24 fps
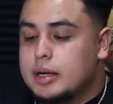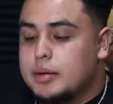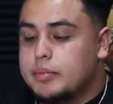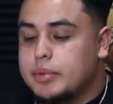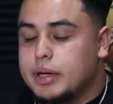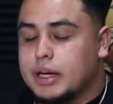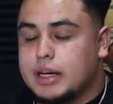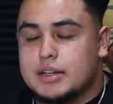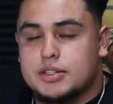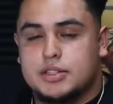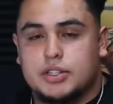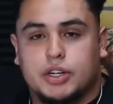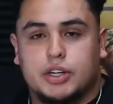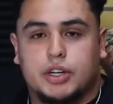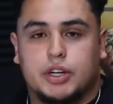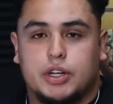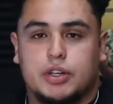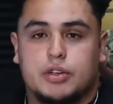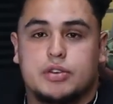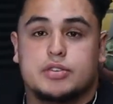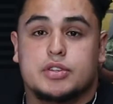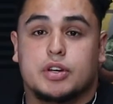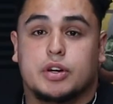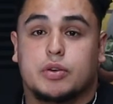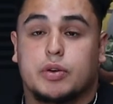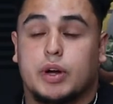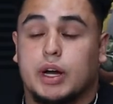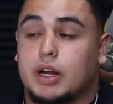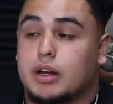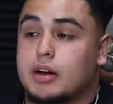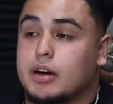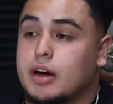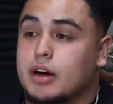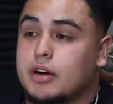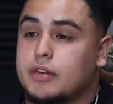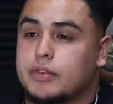because you could use a
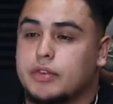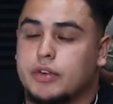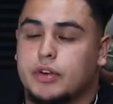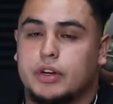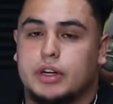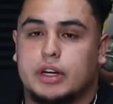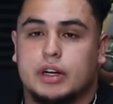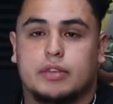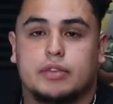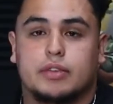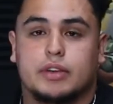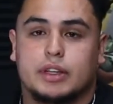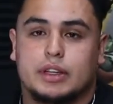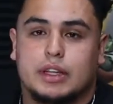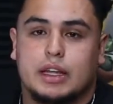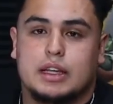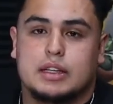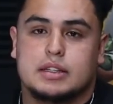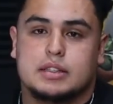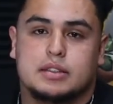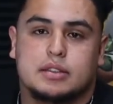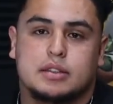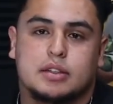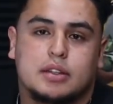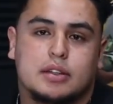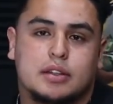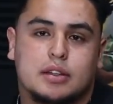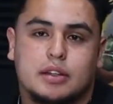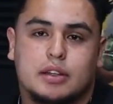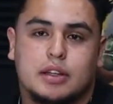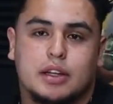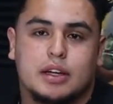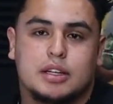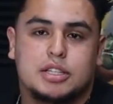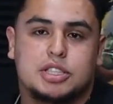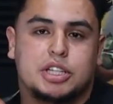credit card for different things.
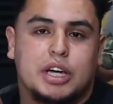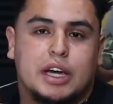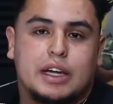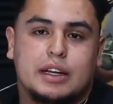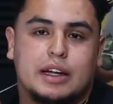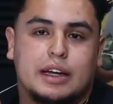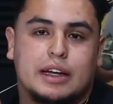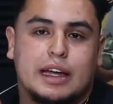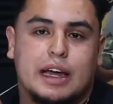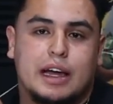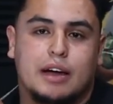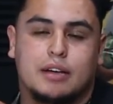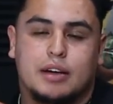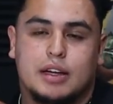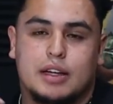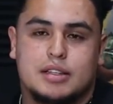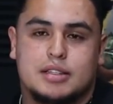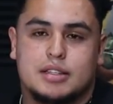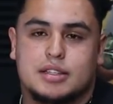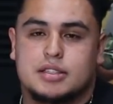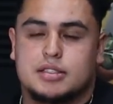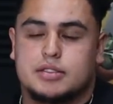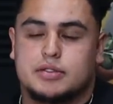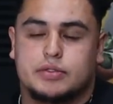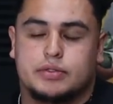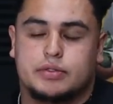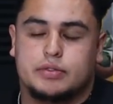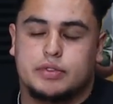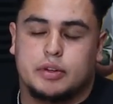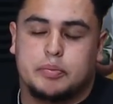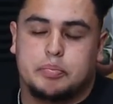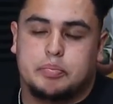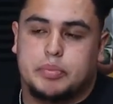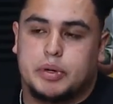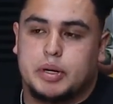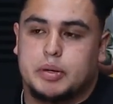The chain account is just
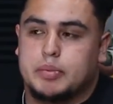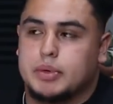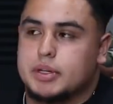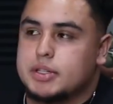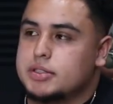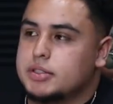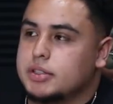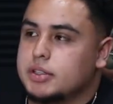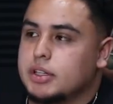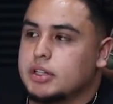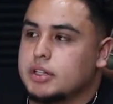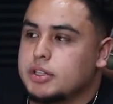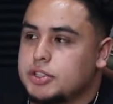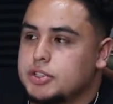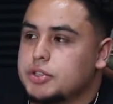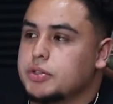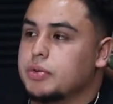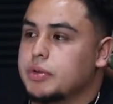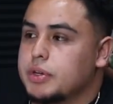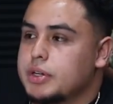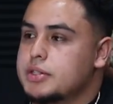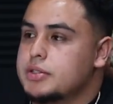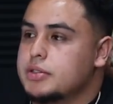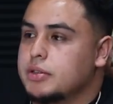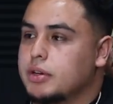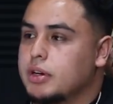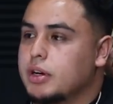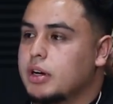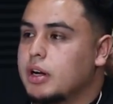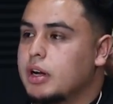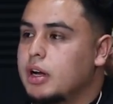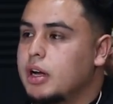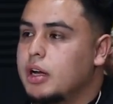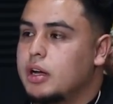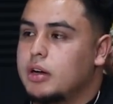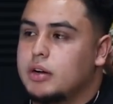for pretty much the jewelry store.
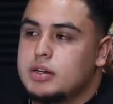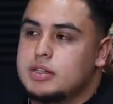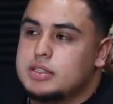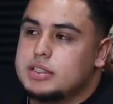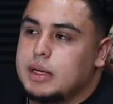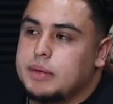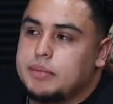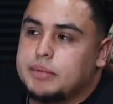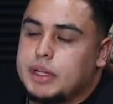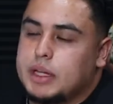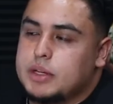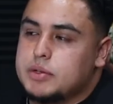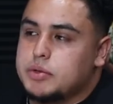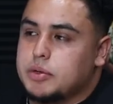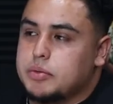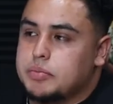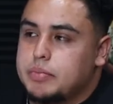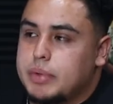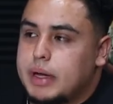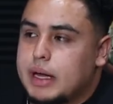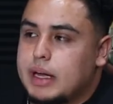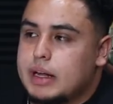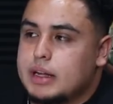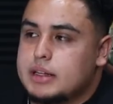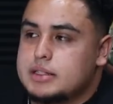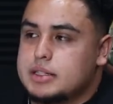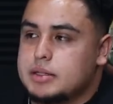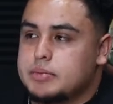Same things with beds.